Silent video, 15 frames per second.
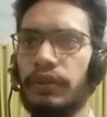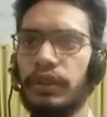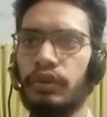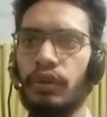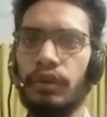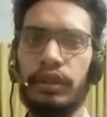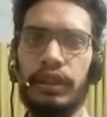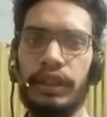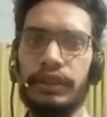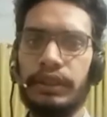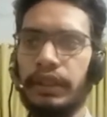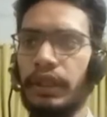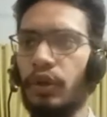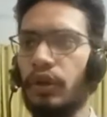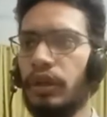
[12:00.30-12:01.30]
sort in the
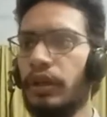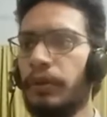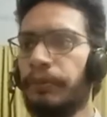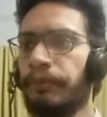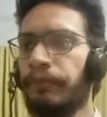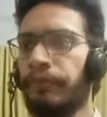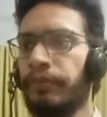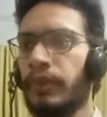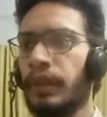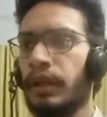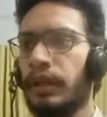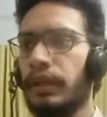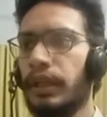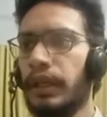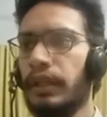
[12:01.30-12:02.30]
ascending order.
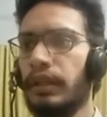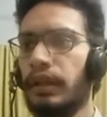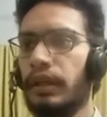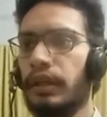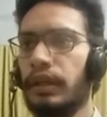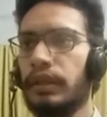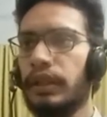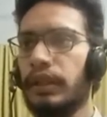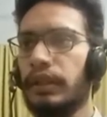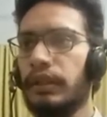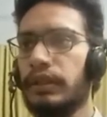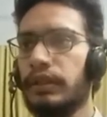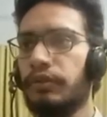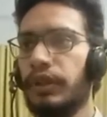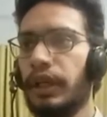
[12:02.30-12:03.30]
Then
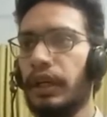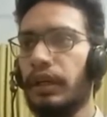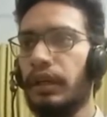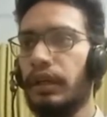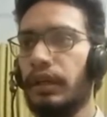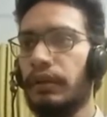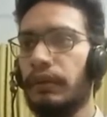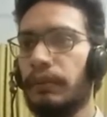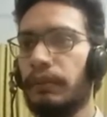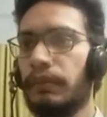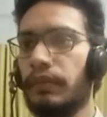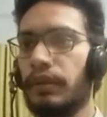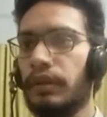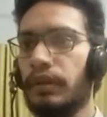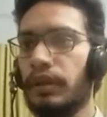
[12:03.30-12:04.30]
we are
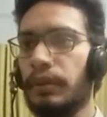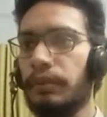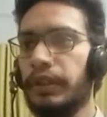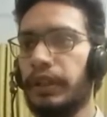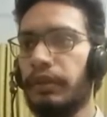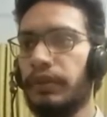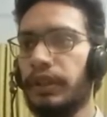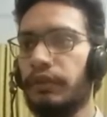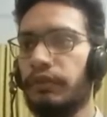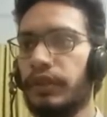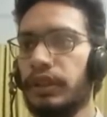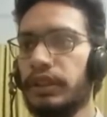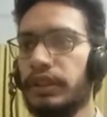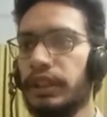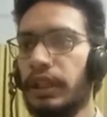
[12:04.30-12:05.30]
completed with the
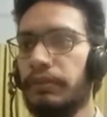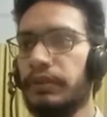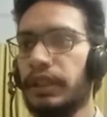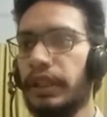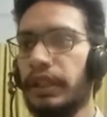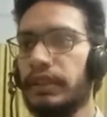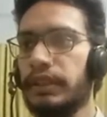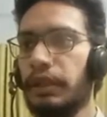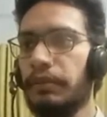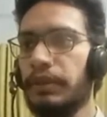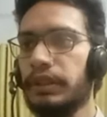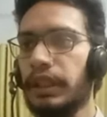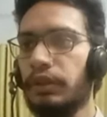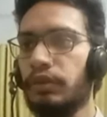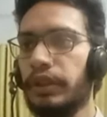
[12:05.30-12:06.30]
first step. Second step
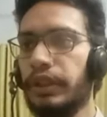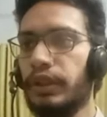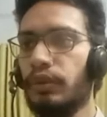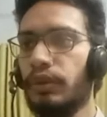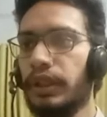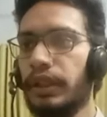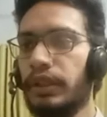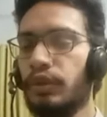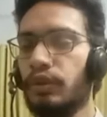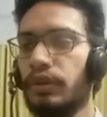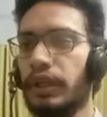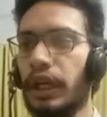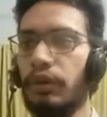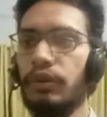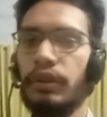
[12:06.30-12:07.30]
is calculate Q1 and
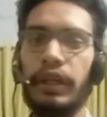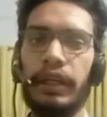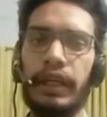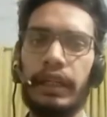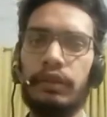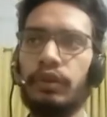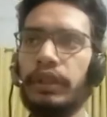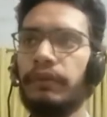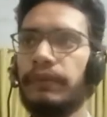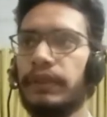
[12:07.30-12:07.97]
Q3. How you're going to calculate with